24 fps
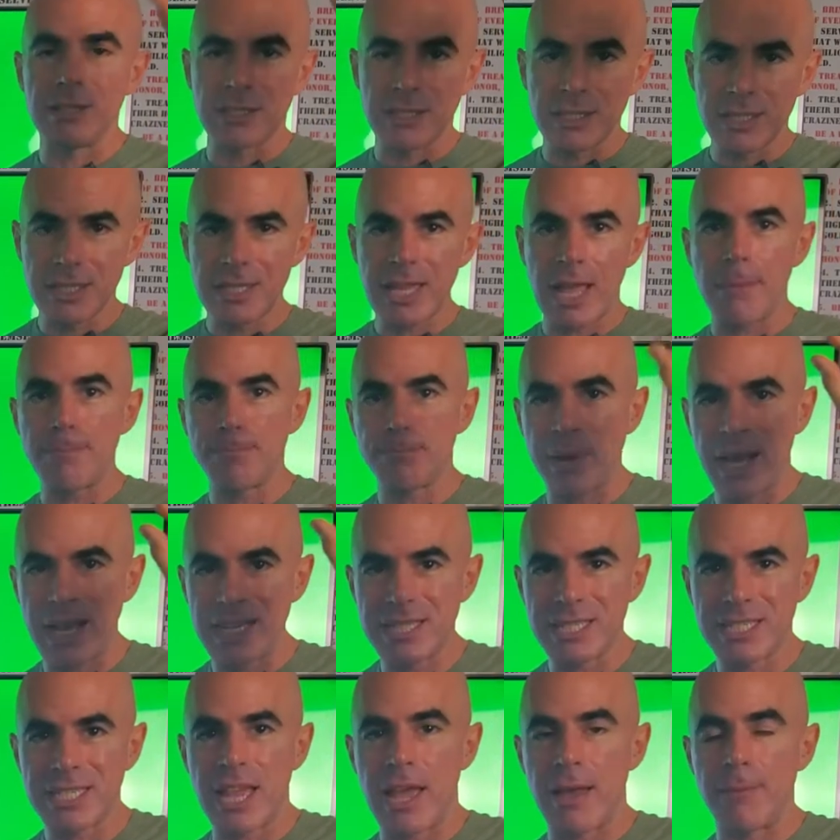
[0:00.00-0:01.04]
step by
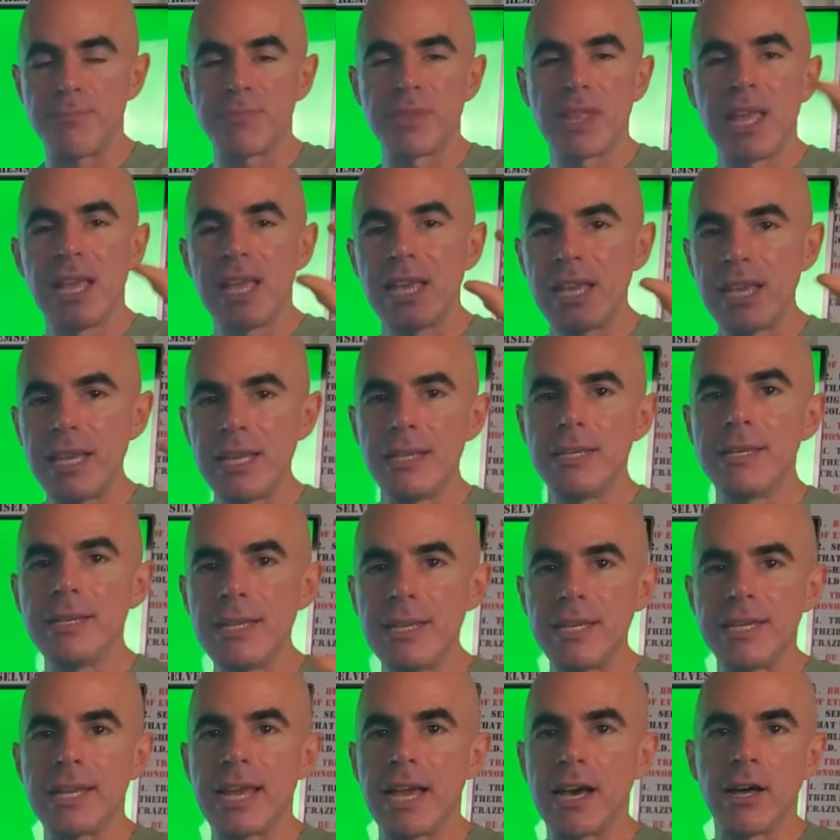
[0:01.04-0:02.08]
step in
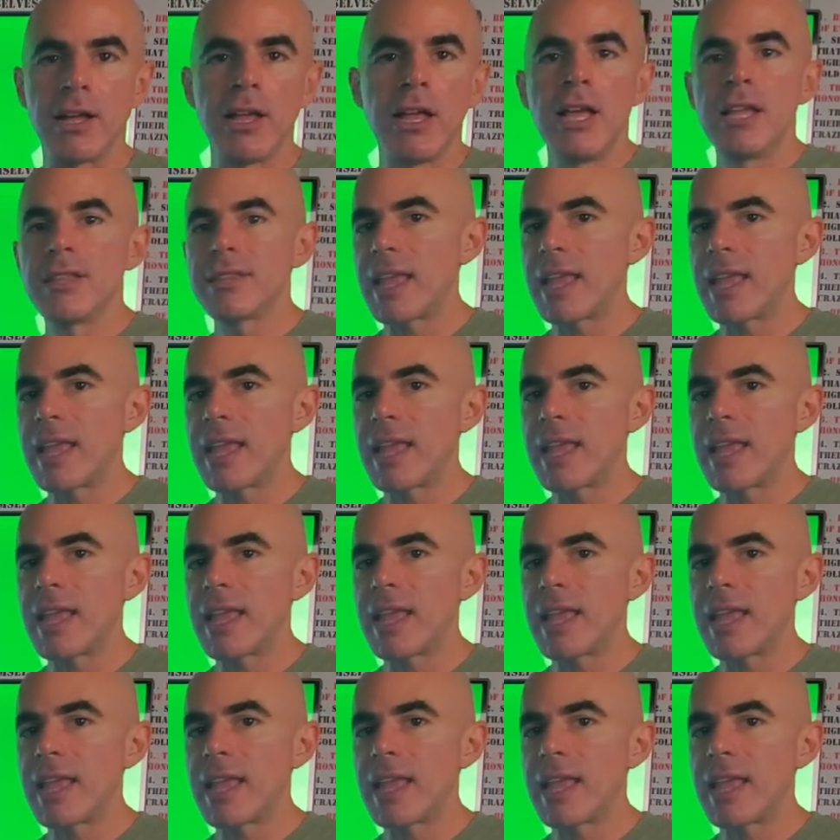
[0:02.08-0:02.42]
detail